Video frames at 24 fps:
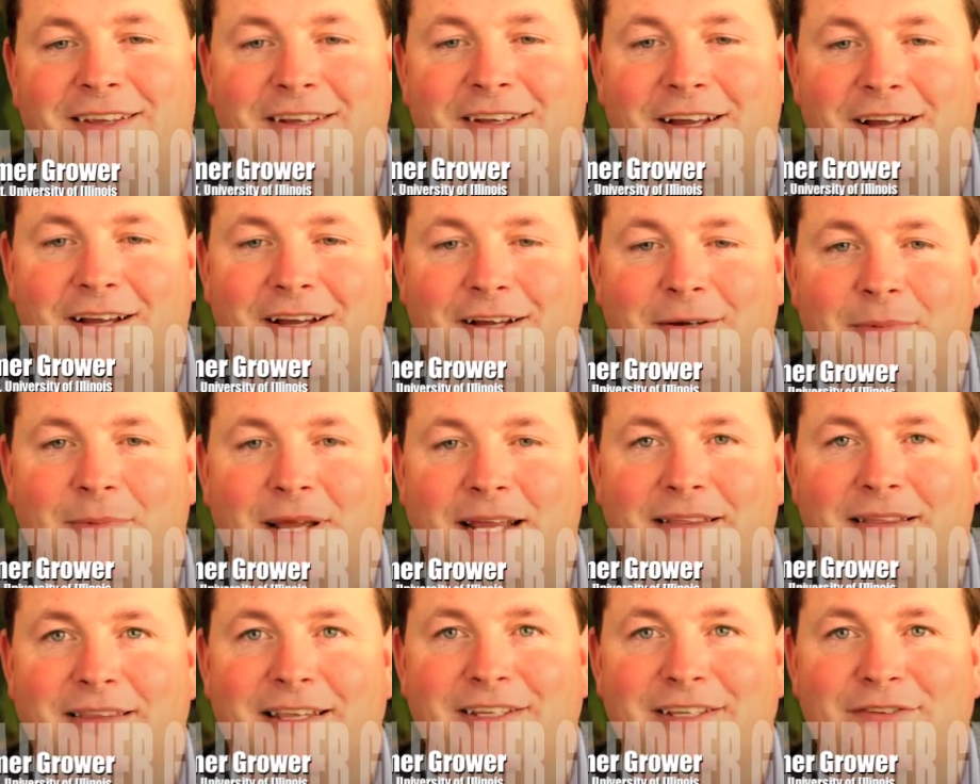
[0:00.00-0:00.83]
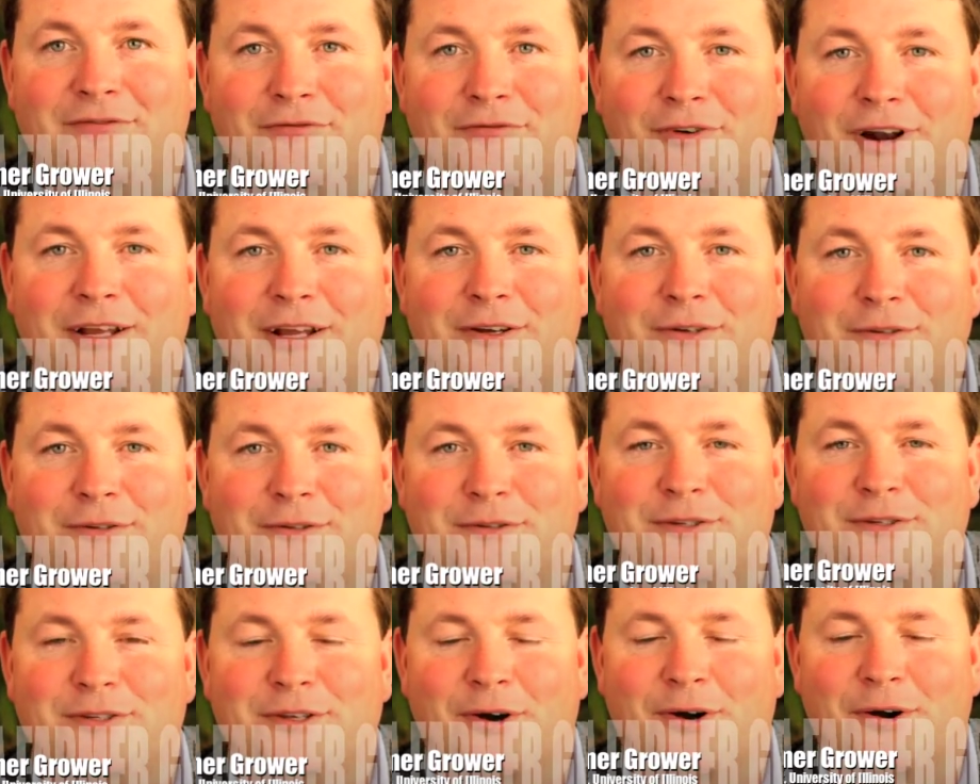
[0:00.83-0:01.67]
And these
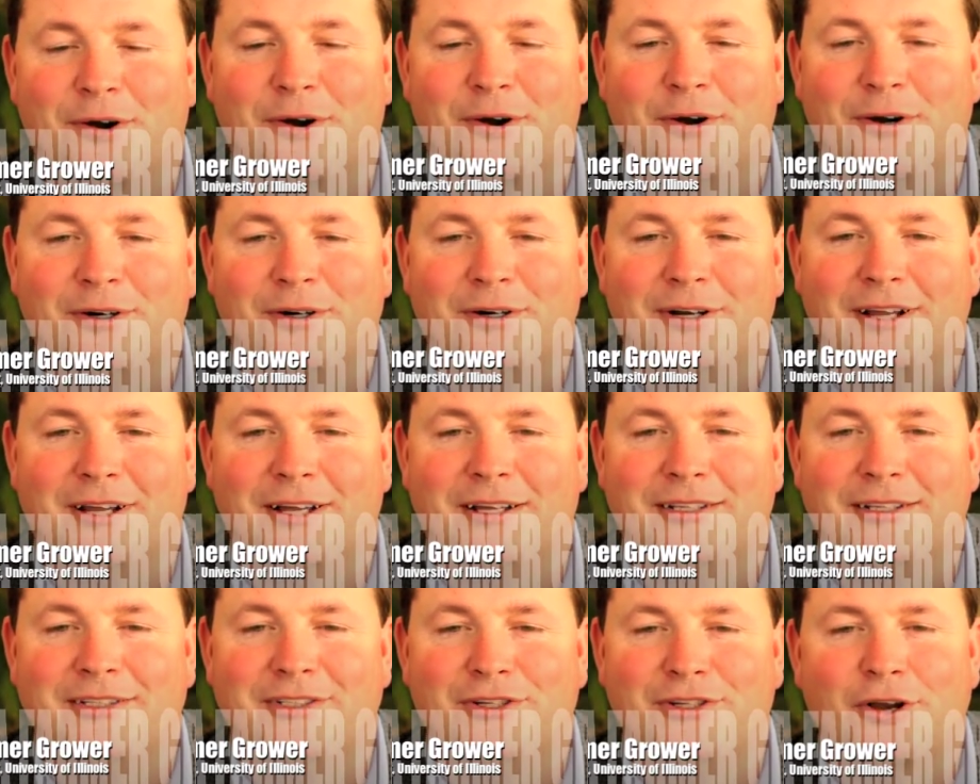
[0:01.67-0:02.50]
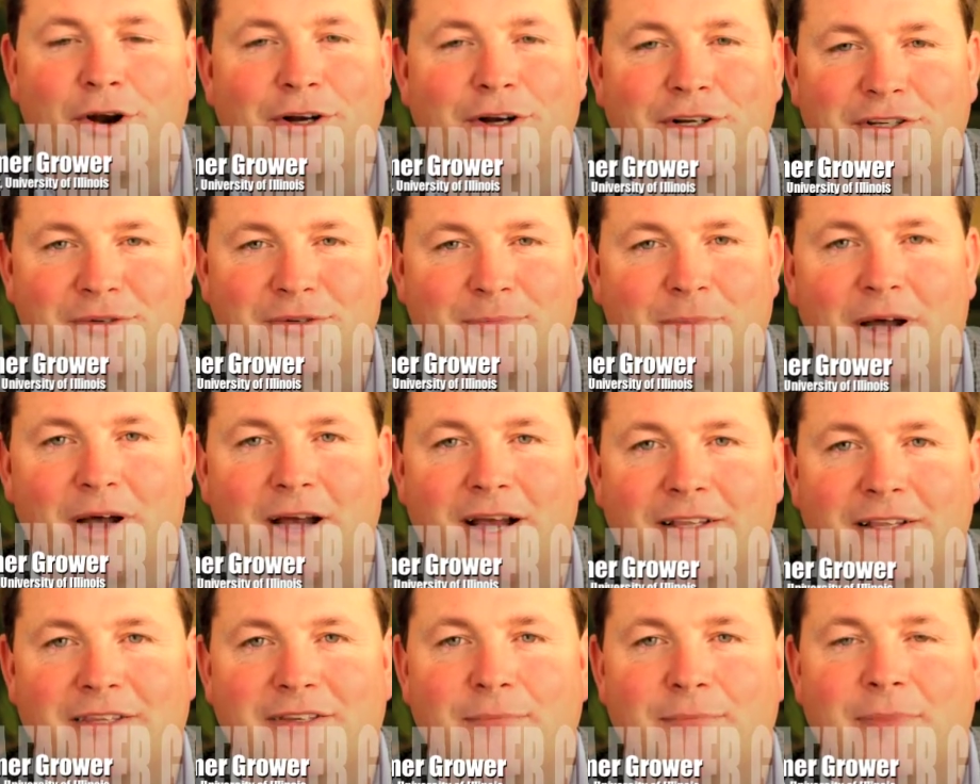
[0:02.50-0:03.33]
freckles are dark
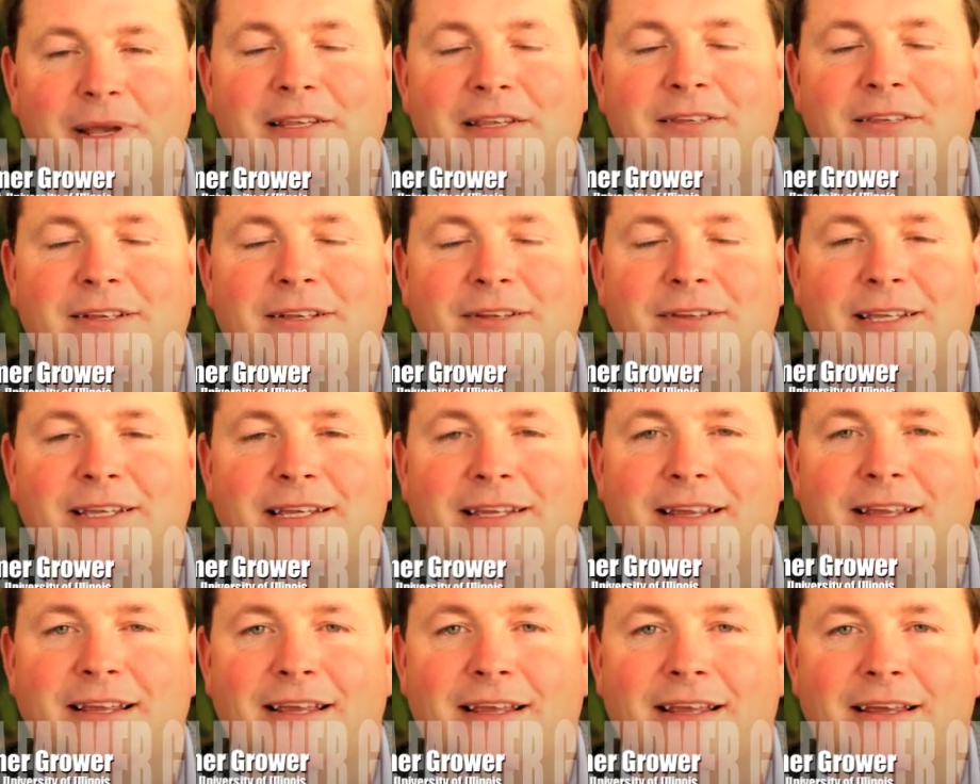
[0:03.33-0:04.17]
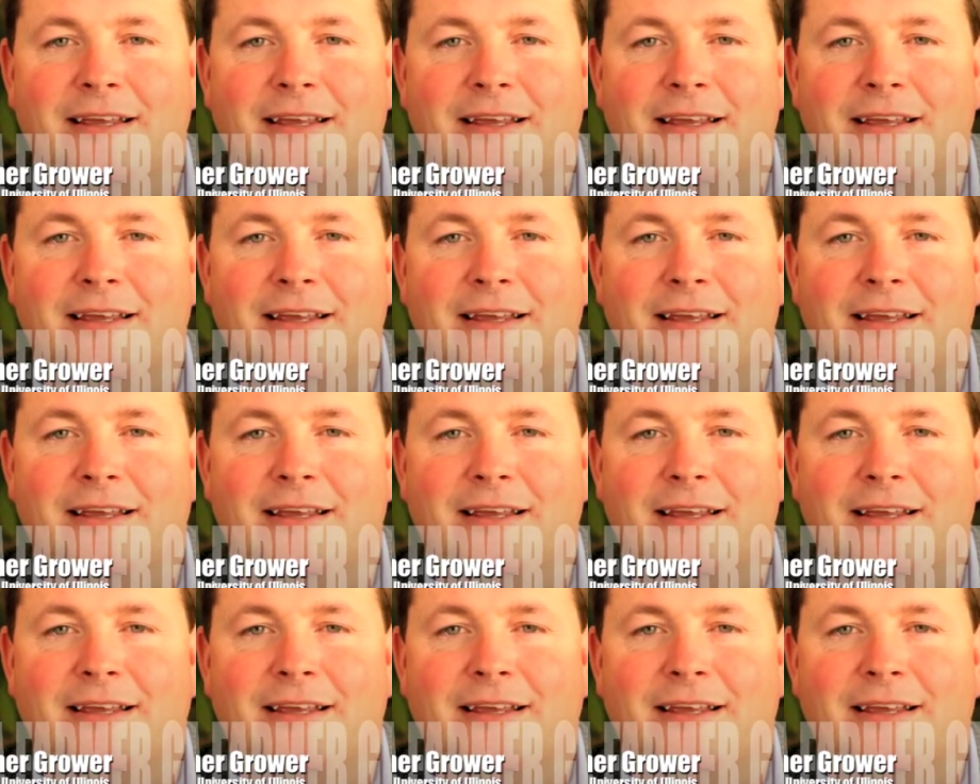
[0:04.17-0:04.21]
spots, basically,